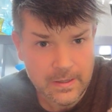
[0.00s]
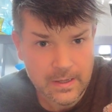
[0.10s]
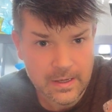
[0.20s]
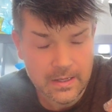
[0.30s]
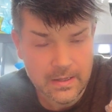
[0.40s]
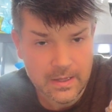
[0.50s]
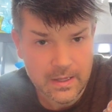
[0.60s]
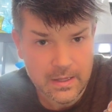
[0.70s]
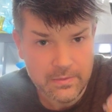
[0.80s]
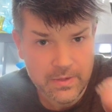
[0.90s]
And they
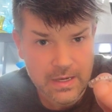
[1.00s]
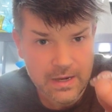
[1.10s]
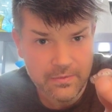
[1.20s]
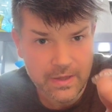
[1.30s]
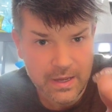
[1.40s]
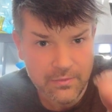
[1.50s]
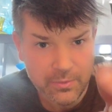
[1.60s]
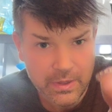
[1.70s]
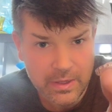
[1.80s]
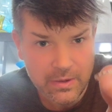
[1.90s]
have the
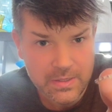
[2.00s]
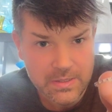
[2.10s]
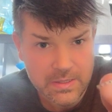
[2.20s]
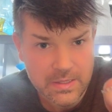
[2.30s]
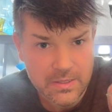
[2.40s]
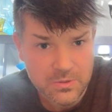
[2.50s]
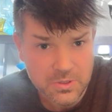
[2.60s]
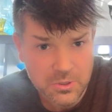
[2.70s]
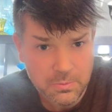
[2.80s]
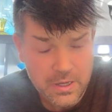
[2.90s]
right content. And there's
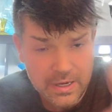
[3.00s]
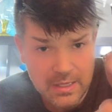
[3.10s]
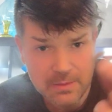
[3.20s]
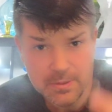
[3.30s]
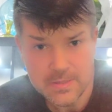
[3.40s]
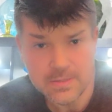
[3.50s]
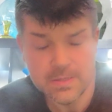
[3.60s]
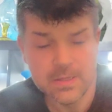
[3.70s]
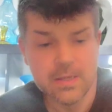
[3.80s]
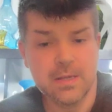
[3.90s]
little Paraíbas,
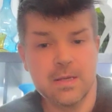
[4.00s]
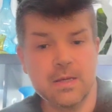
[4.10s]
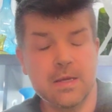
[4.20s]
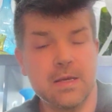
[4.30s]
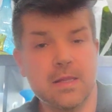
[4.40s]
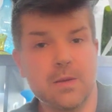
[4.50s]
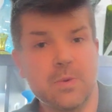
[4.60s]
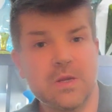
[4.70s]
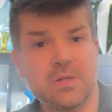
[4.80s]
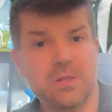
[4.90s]
and they
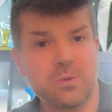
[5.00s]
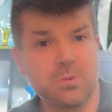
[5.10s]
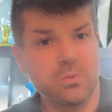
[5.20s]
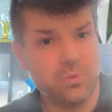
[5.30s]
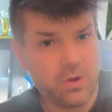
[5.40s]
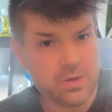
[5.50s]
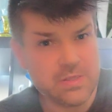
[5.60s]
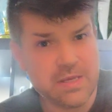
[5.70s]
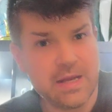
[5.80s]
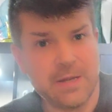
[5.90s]
went into the wrong
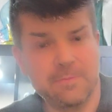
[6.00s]
setting.